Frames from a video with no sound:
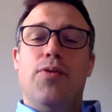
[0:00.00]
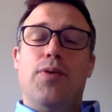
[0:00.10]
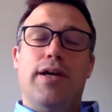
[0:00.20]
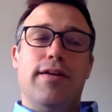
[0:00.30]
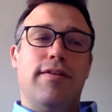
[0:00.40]

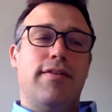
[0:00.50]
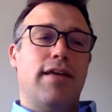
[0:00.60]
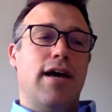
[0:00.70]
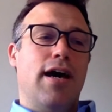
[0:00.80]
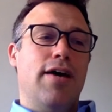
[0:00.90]
with
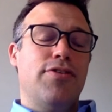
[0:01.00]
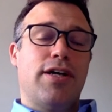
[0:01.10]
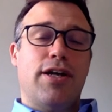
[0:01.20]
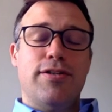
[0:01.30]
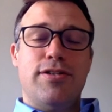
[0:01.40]
the
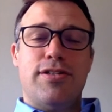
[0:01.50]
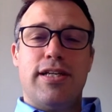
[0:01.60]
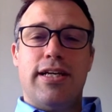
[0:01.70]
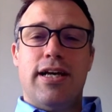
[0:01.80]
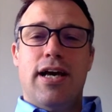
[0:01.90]

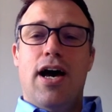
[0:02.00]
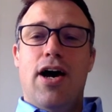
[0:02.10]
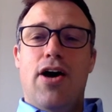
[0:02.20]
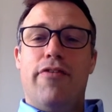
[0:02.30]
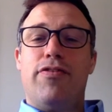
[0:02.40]
closing
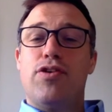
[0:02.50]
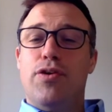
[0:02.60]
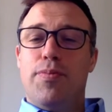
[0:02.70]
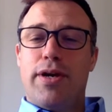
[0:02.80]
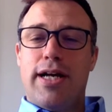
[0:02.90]
of
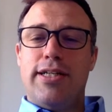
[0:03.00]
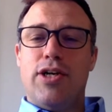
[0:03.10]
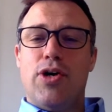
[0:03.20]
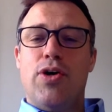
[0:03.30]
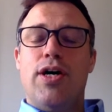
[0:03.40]
Club
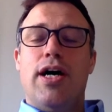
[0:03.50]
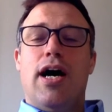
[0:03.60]
Radio,